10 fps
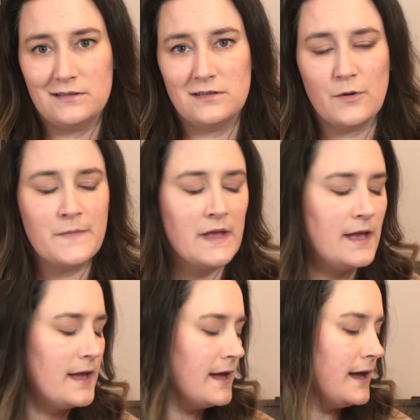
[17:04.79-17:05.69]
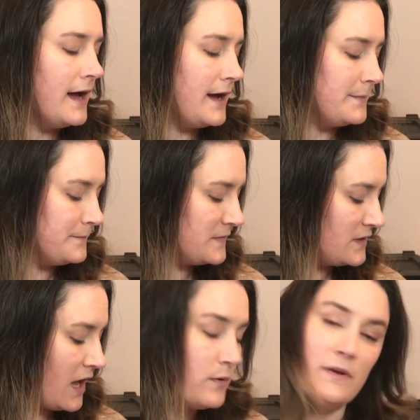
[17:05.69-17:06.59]
So
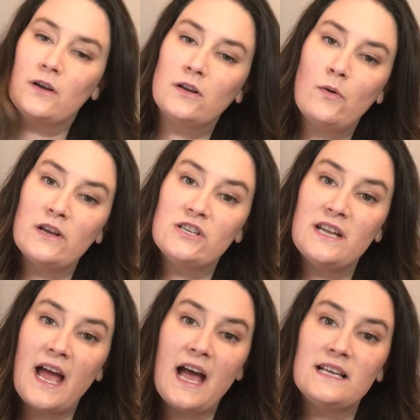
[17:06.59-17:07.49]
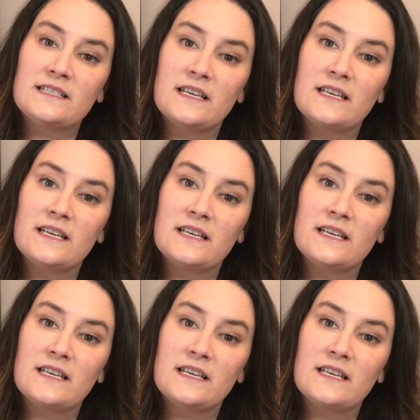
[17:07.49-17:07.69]
that would be a good question to ask.